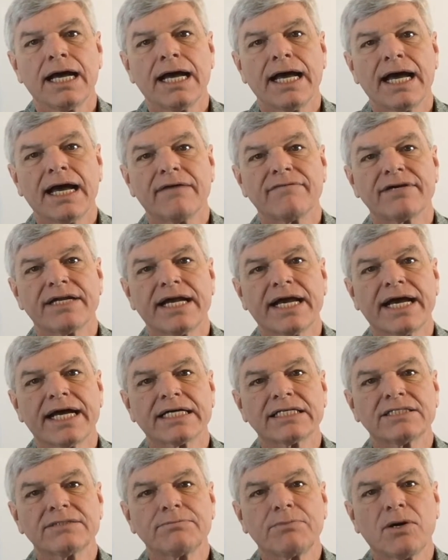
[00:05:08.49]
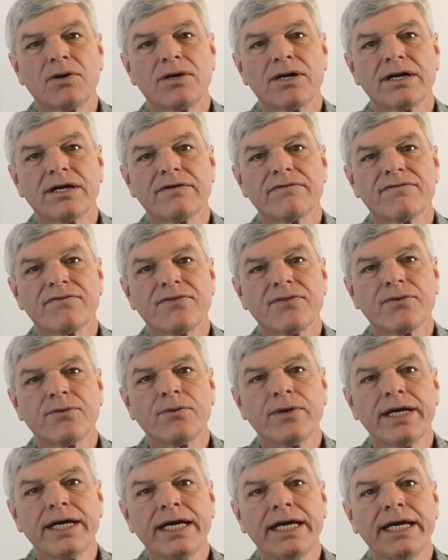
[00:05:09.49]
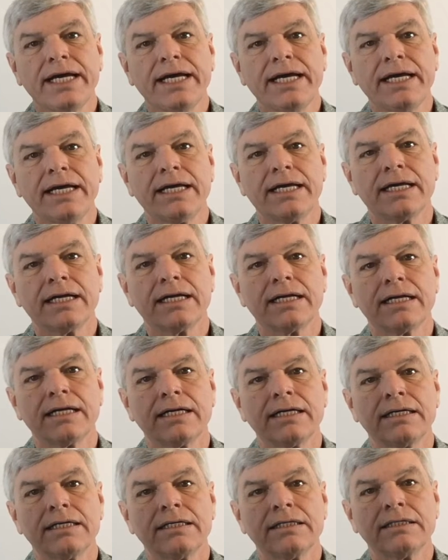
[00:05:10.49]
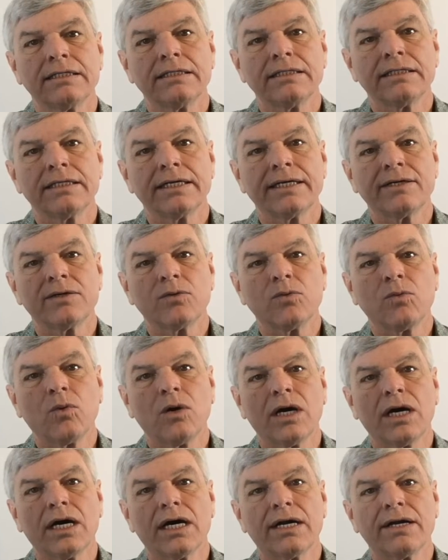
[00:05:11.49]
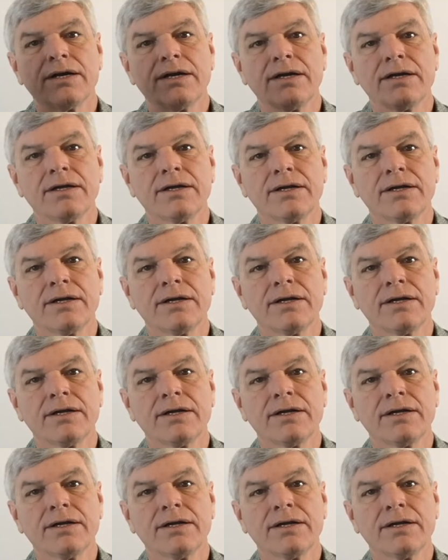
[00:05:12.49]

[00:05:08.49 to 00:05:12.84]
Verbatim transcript: have an exponent of 3, and 1